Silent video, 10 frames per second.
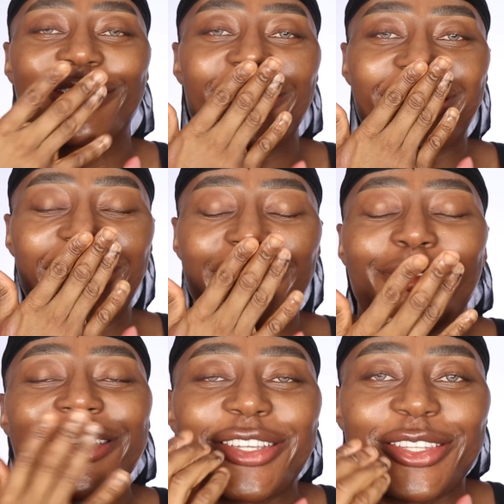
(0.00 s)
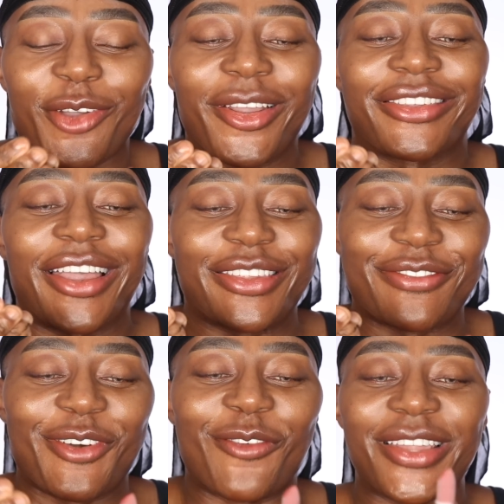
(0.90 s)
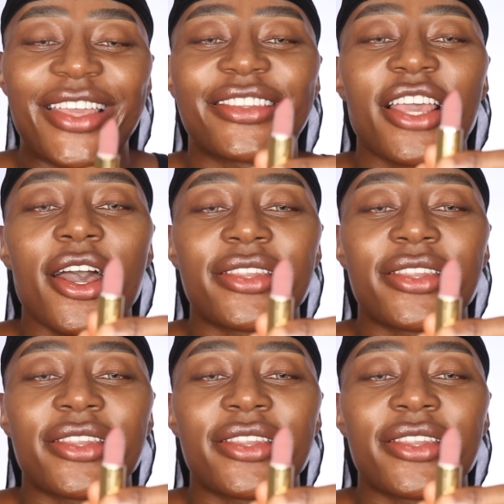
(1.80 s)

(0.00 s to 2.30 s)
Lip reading: Sorry guys, I'm literally so excited to film this.